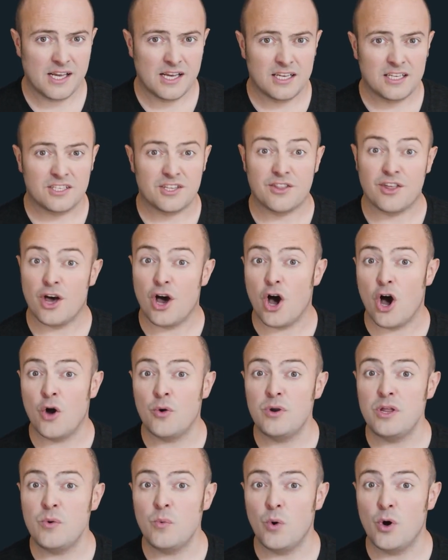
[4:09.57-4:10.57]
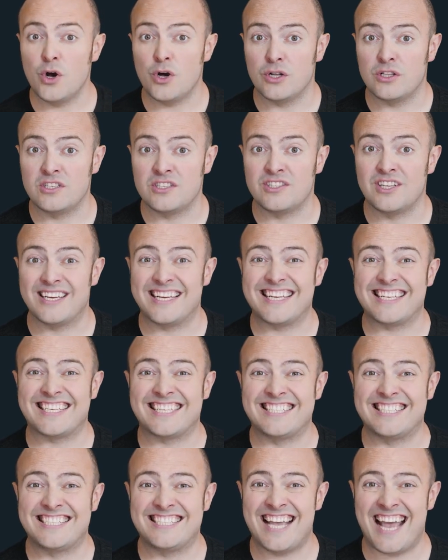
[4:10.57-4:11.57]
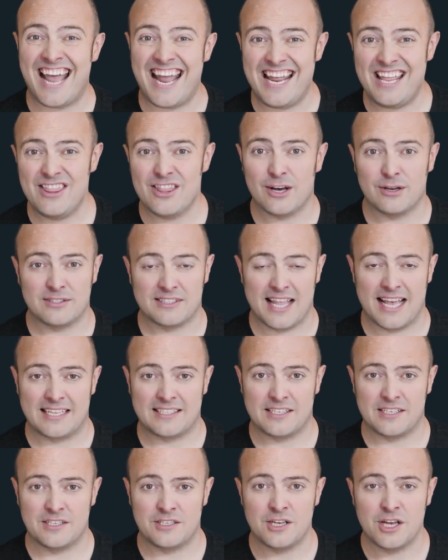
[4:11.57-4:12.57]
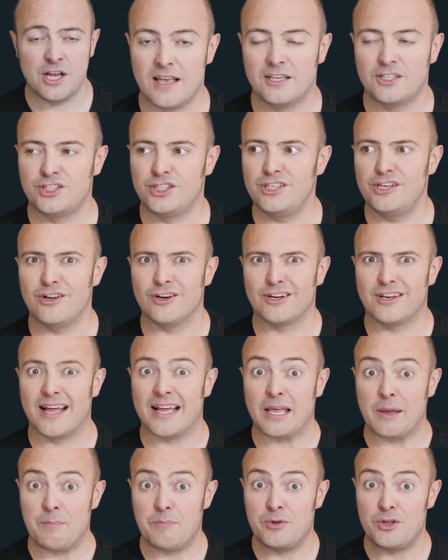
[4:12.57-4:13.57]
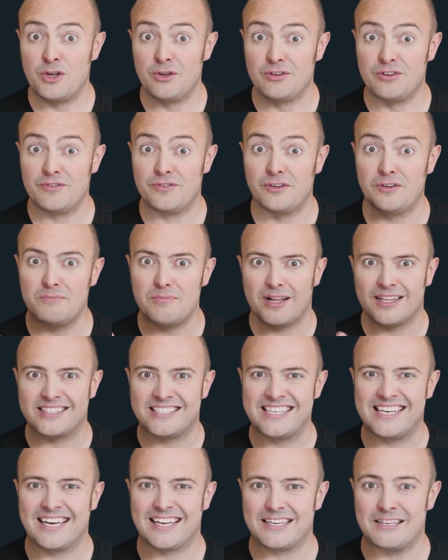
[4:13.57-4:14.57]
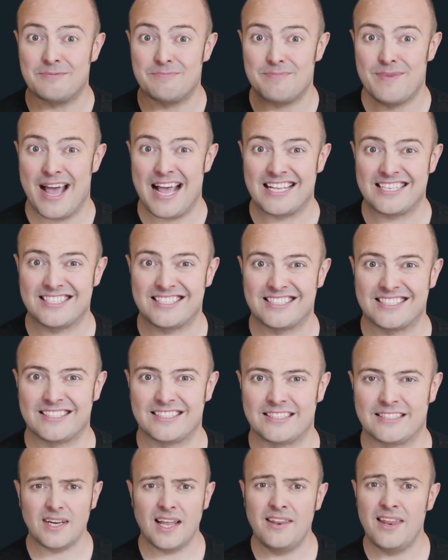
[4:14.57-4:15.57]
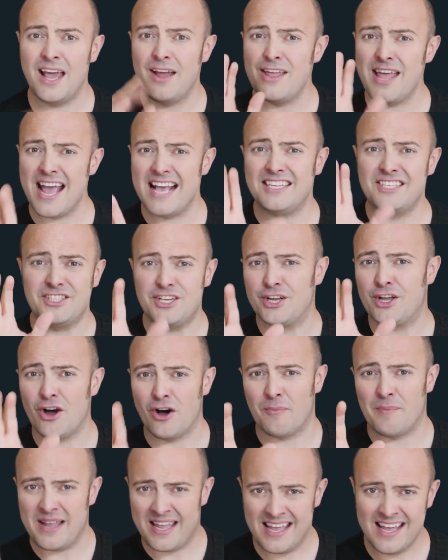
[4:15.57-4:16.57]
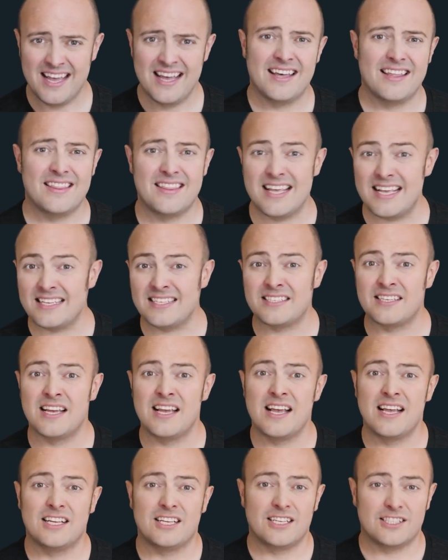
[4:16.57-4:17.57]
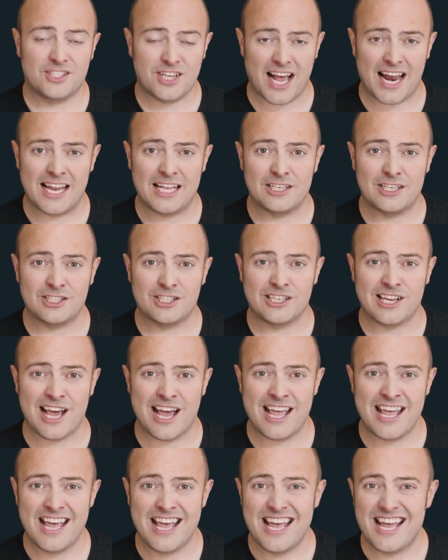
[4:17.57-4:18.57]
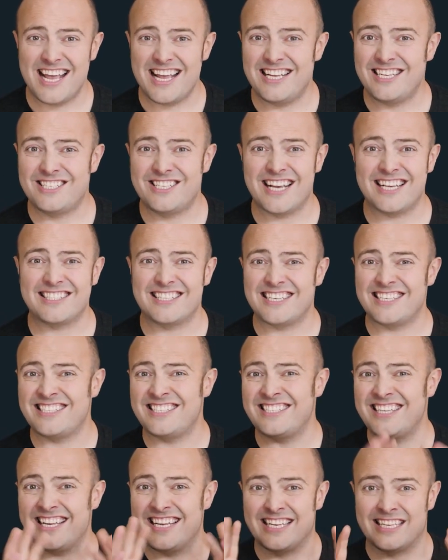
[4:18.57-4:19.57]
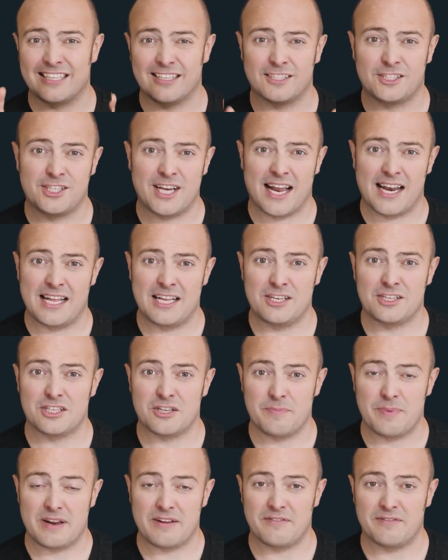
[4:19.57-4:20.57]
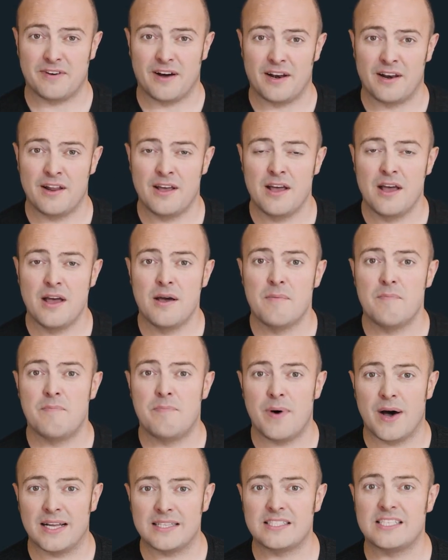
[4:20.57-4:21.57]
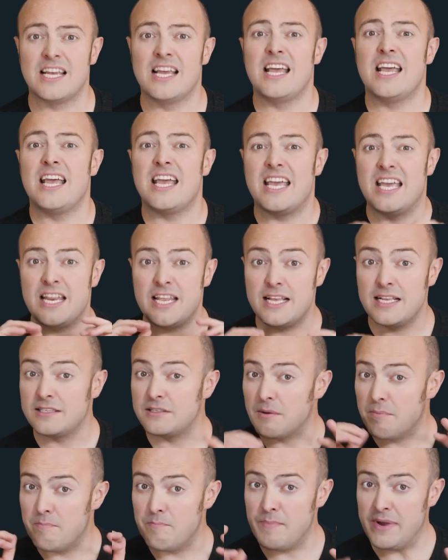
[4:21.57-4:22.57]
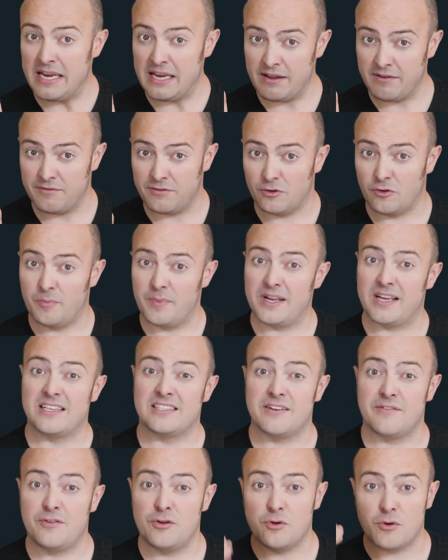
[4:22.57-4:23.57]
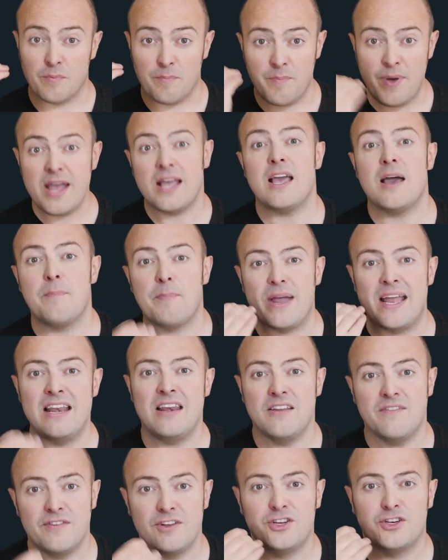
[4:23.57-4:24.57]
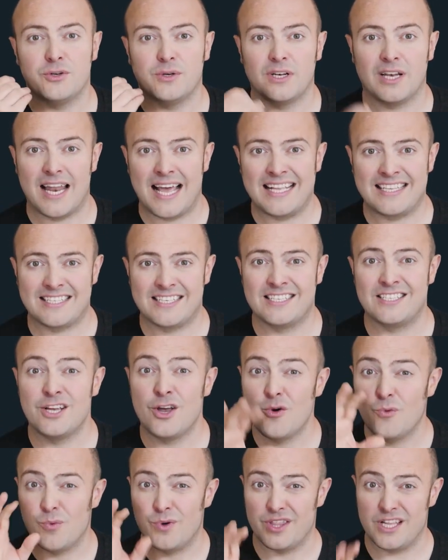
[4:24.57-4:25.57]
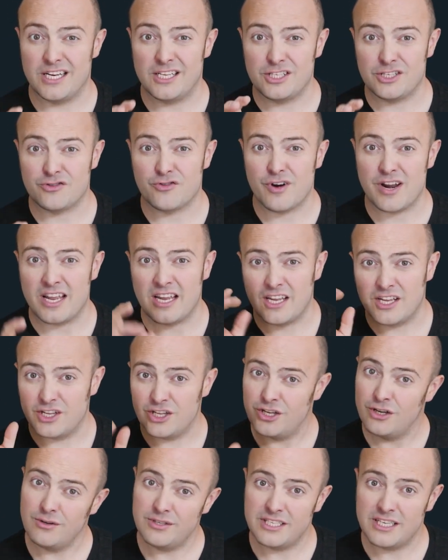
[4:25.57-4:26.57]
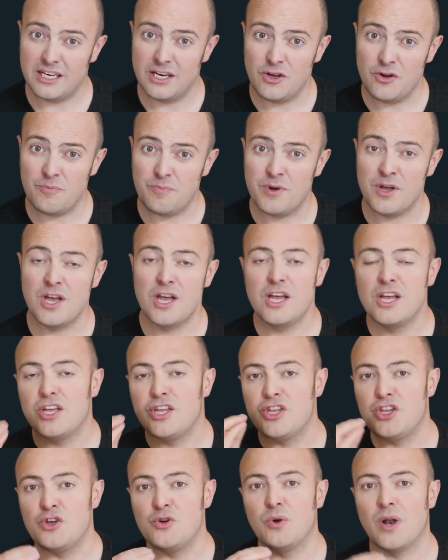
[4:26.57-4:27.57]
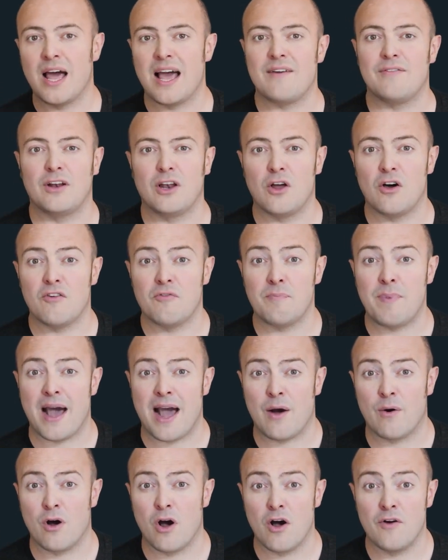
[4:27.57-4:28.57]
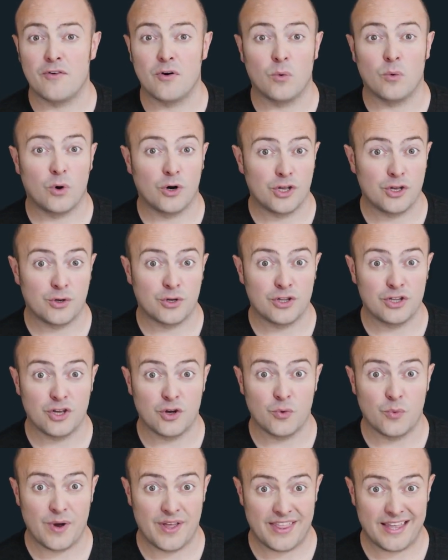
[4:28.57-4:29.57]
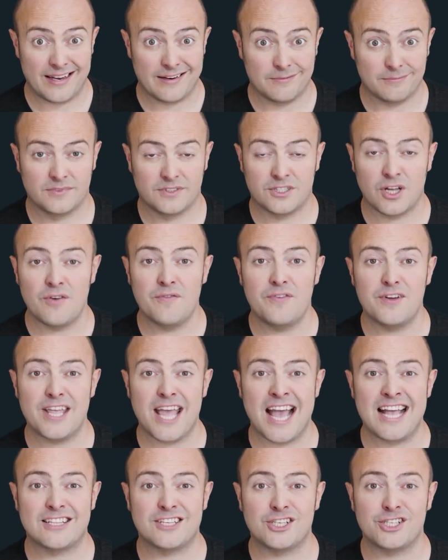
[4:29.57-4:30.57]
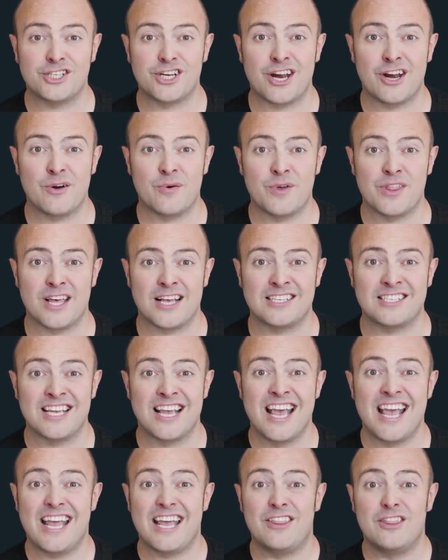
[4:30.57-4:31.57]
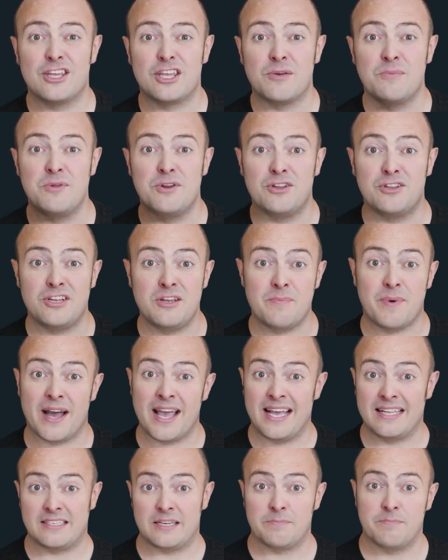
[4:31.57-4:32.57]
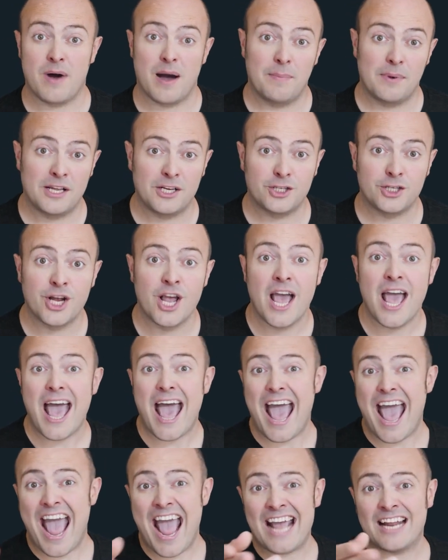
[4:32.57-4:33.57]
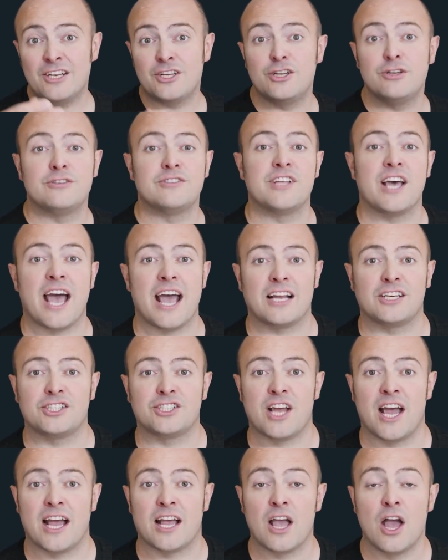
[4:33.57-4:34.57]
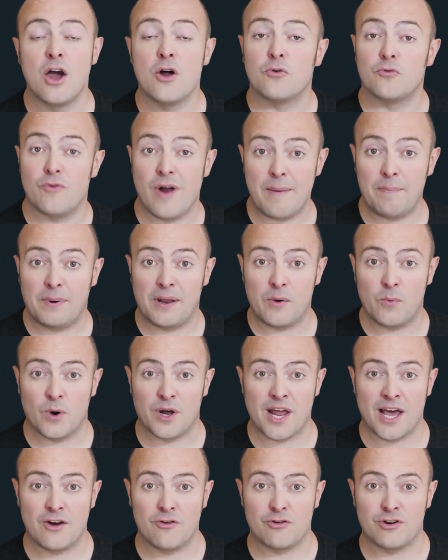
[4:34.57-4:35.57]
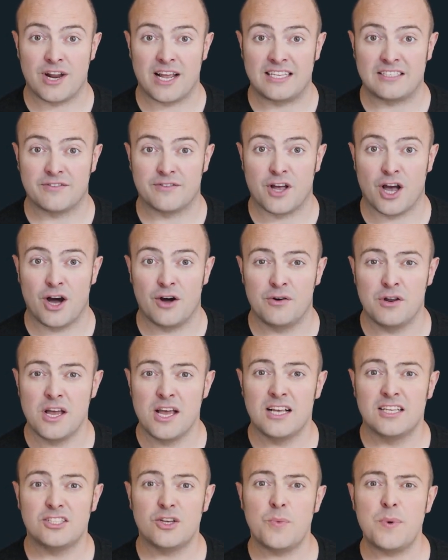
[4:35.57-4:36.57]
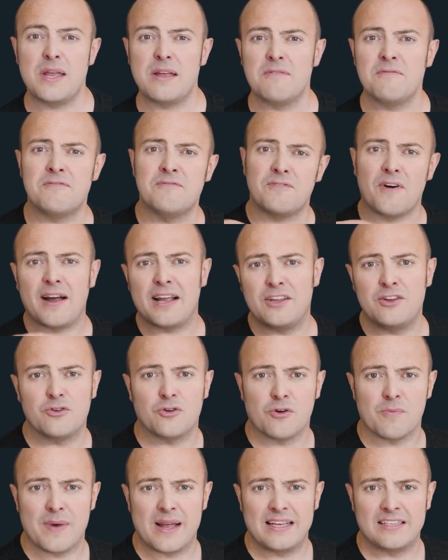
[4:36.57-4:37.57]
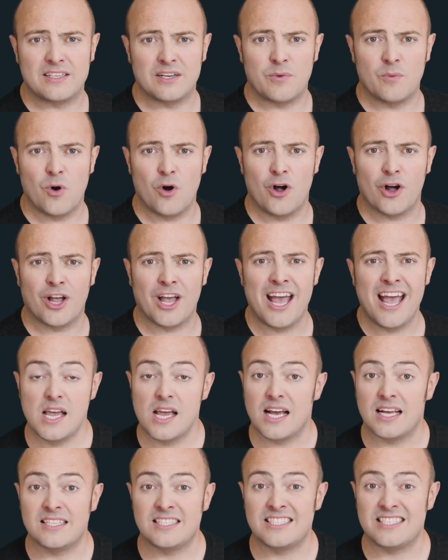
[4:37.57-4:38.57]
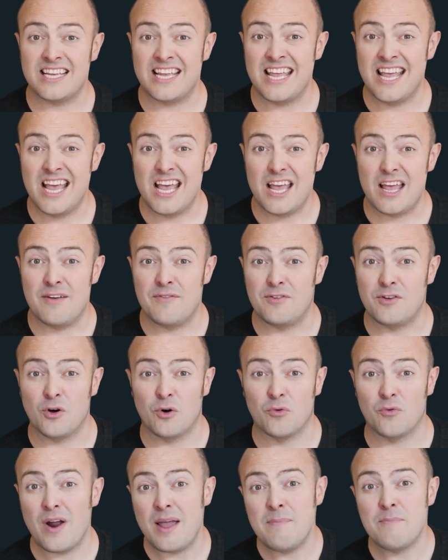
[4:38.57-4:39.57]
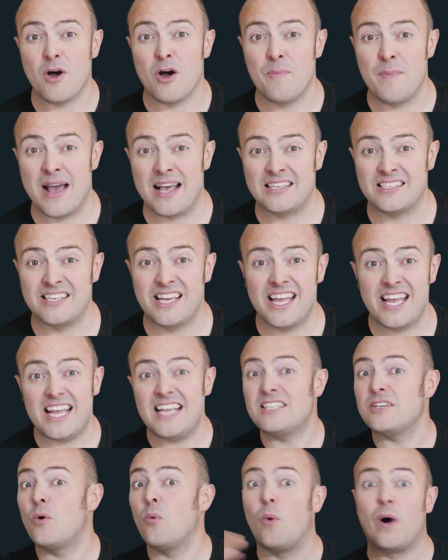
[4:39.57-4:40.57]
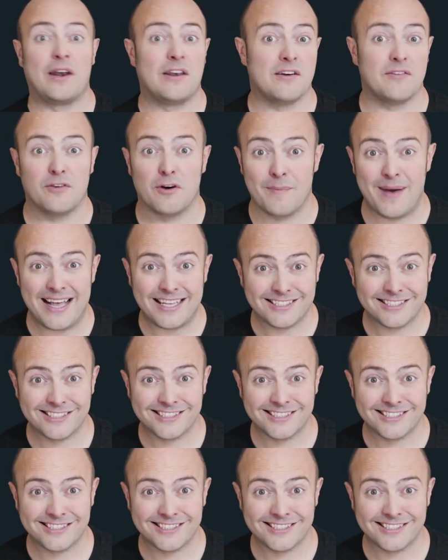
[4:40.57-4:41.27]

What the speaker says: So the only words that contain those letters should look like a beautiful multicolored mess. Now, yes, you got me. This challenge today is just a silly little challenge as a bit of fun, but it is meaningful because if you can pick up individual letters within a string using a loop, you will have a lot of power over what you can do with it. Don't forget to share it with us in the community by hitting publish and using the hashtag Replit100DaysOfCode so we can find your amazing work and see if your rainbow mess is a wonderful mess.